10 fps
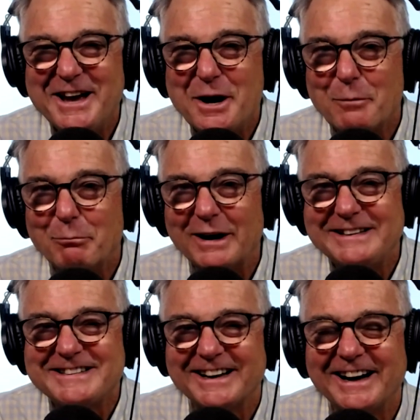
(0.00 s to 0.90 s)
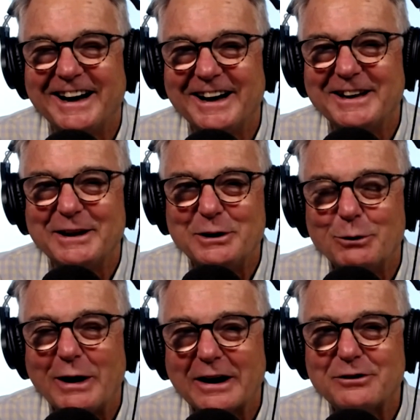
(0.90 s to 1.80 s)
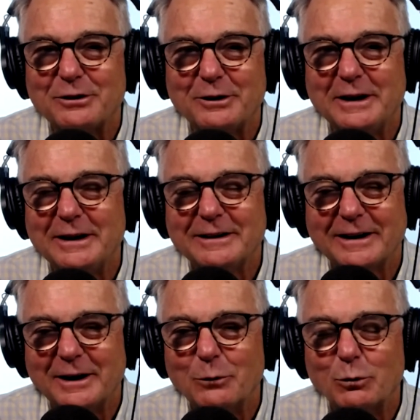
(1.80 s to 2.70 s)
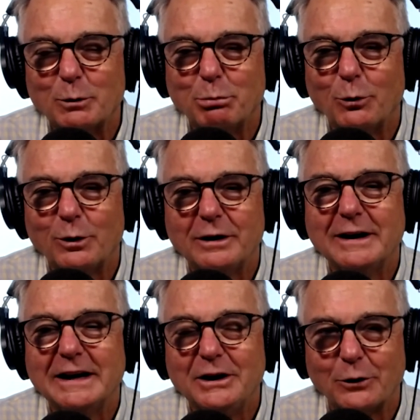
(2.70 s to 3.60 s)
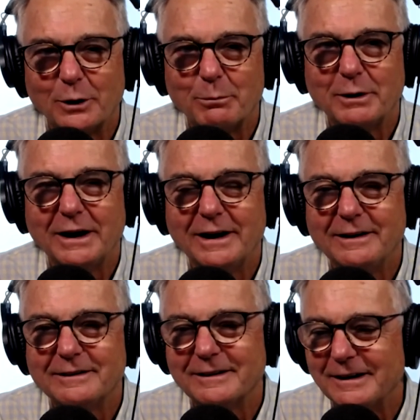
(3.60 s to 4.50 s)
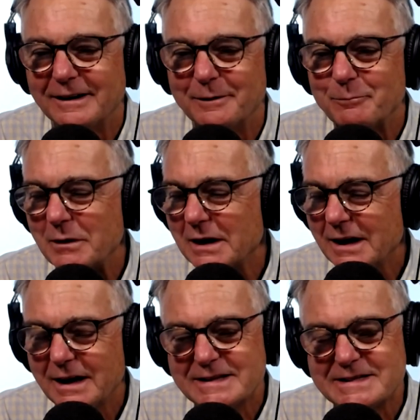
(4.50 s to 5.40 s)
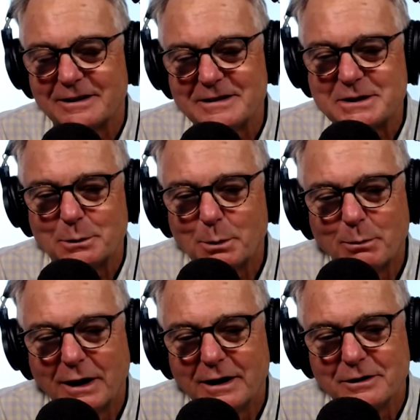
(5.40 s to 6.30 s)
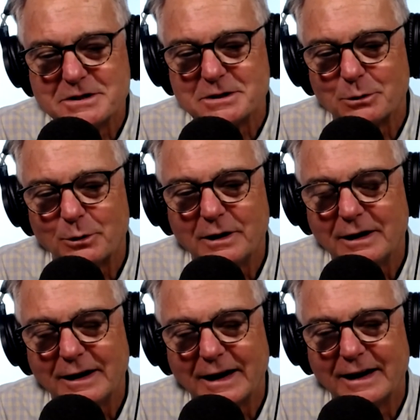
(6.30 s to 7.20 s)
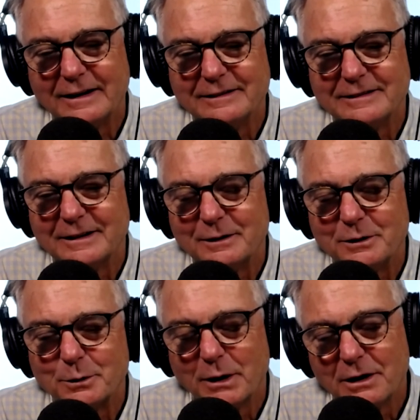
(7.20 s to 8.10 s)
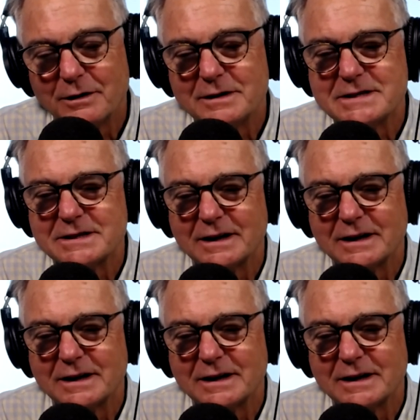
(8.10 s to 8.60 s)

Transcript: but yes. You actually were born in Europe. And tell us a little bit about your story and your parents.